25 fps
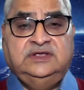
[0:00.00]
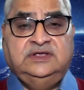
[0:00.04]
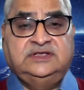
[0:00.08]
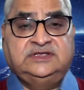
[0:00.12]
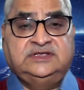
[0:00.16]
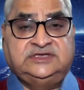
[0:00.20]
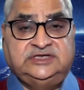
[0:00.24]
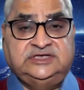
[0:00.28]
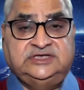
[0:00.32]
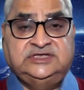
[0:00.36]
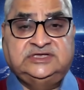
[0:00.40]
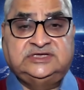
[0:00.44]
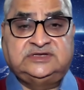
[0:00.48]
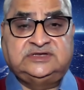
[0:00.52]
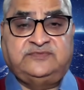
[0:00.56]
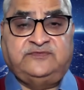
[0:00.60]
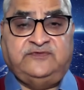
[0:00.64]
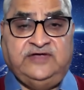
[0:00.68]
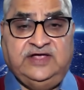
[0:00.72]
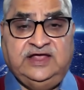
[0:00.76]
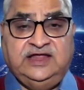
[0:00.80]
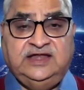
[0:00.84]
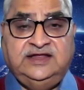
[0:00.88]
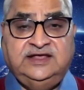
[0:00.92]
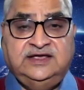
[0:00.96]
since
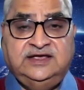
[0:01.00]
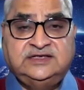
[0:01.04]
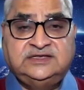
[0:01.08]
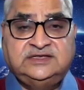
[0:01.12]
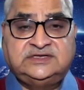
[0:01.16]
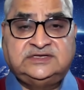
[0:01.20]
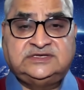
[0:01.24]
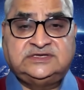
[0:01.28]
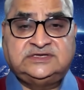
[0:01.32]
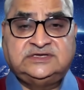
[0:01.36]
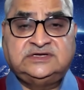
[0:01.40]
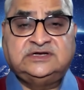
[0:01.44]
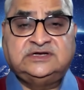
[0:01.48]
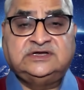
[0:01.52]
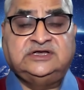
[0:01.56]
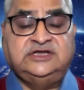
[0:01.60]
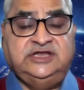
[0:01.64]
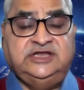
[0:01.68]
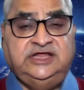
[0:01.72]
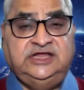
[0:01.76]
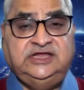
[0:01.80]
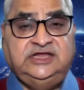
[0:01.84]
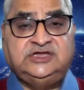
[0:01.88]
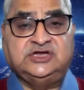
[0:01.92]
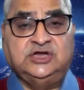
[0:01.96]
failures
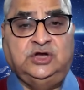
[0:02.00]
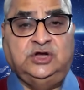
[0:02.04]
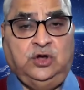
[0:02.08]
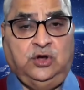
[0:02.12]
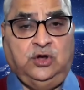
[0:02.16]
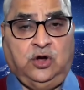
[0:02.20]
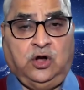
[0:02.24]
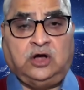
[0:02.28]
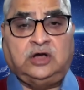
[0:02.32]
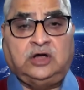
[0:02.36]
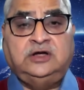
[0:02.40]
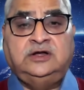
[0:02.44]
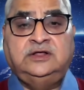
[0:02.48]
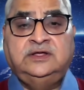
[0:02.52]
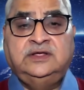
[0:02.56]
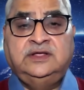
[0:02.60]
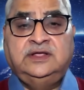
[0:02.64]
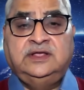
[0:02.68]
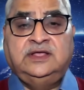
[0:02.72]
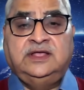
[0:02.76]
teach a lot